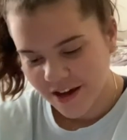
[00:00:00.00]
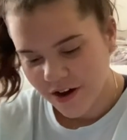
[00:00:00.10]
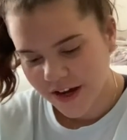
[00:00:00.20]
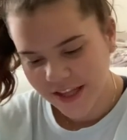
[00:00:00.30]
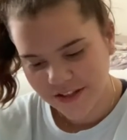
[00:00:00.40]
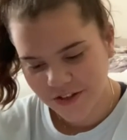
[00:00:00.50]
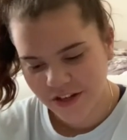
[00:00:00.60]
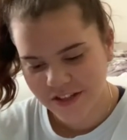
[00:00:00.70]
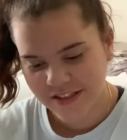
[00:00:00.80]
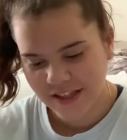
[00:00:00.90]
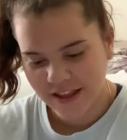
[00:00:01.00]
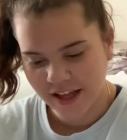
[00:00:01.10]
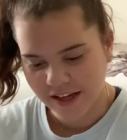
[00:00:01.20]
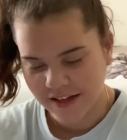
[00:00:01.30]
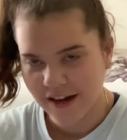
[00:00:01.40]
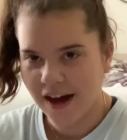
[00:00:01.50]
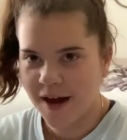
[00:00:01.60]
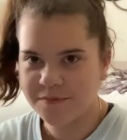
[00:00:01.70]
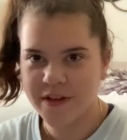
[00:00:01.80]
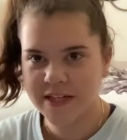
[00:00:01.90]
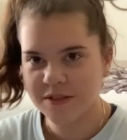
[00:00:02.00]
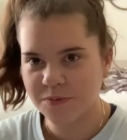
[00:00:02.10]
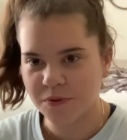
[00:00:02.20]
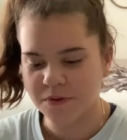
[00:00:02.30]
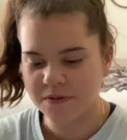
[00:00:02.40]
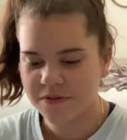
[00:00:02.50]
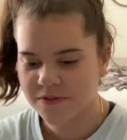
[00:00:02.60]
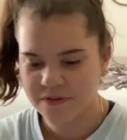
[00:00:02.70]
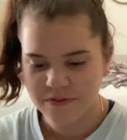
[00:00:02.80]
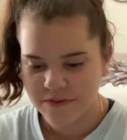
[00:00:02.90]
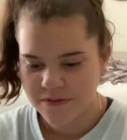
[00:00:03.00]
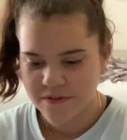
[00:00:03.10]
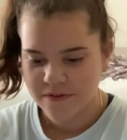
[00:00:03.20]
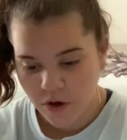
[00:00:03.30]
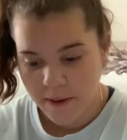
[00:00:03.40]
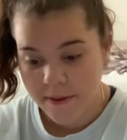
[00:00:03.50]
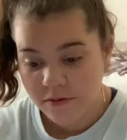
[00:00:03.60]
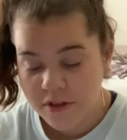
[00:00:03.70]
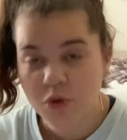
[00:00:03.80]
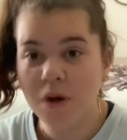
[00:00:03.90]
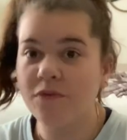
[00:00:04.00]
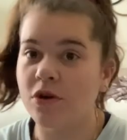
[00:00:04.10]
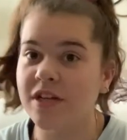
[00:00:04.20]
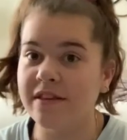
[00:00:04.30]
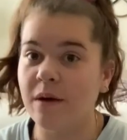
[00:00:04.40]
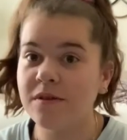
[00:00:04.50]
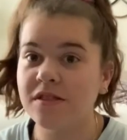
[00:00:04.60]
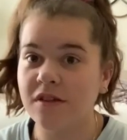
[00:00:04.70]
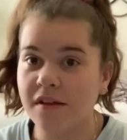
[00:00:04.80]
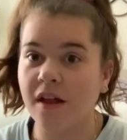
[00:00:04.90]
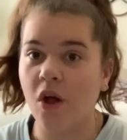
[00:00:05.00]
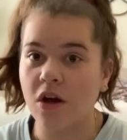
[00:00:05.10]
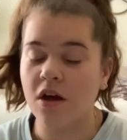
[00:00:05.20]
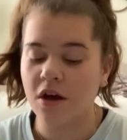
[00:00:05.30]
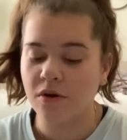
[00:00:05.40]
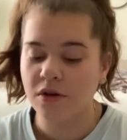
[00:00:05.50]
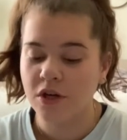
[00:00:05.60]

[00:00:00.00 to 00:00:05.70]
Okay, you could have just said like, I'm flexible. Okay, this was in 2014. That was not that long ago.